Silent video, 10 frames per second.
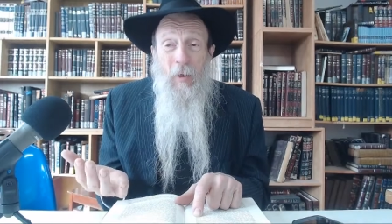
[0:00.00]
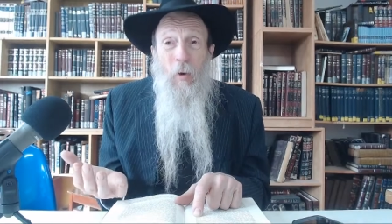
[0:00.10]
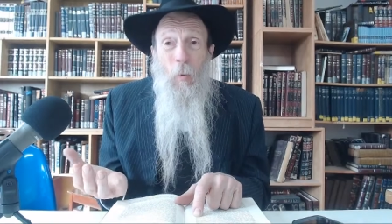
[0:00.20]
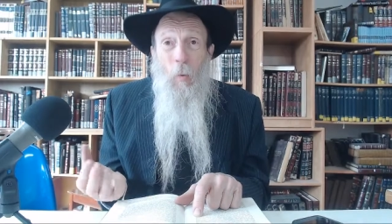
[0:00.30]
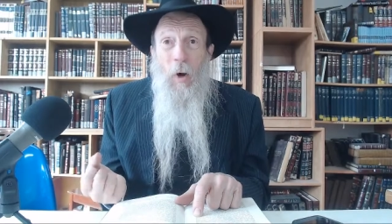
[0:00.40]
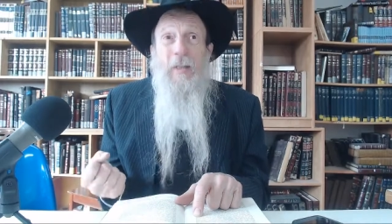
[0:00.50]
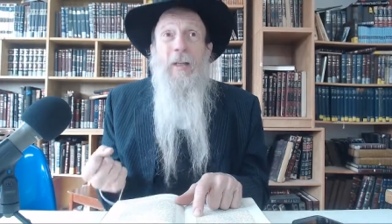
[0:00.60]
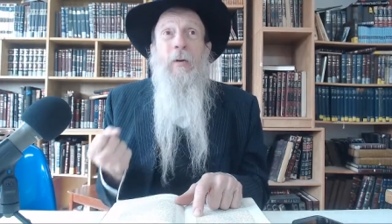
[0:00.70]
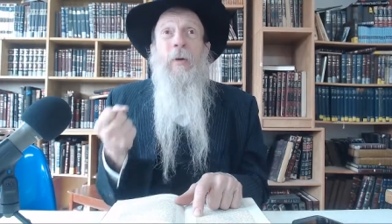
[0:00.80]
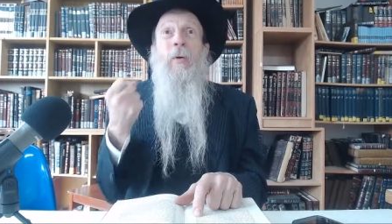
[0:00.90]
Why did
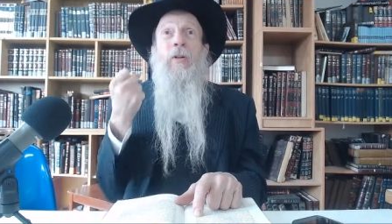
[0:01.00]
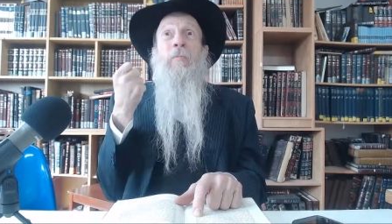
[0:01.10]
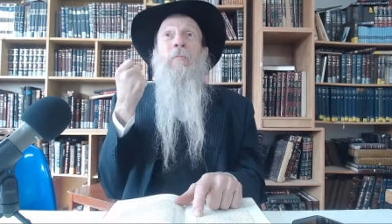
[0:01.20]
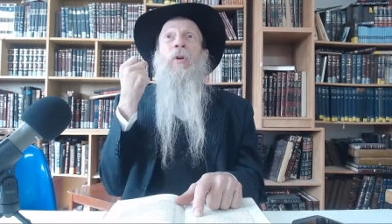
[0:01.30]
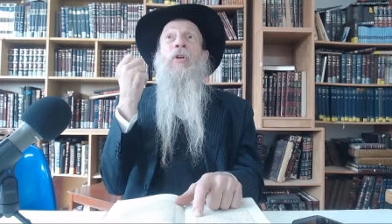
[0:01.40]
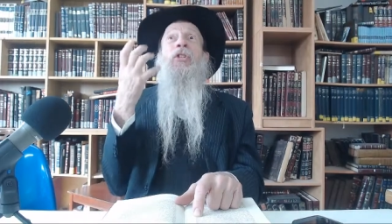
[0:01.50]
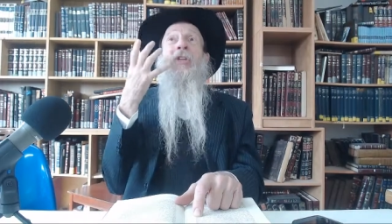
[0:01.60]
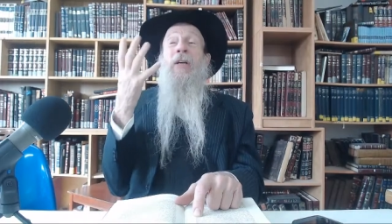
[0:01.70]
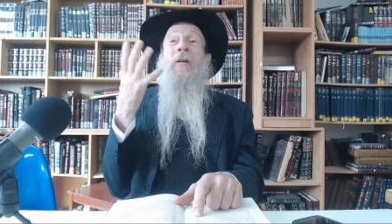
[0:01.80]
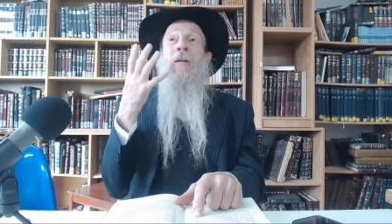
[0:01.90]
he request
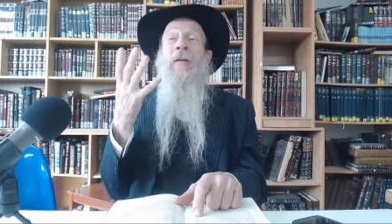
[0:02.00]
mercy?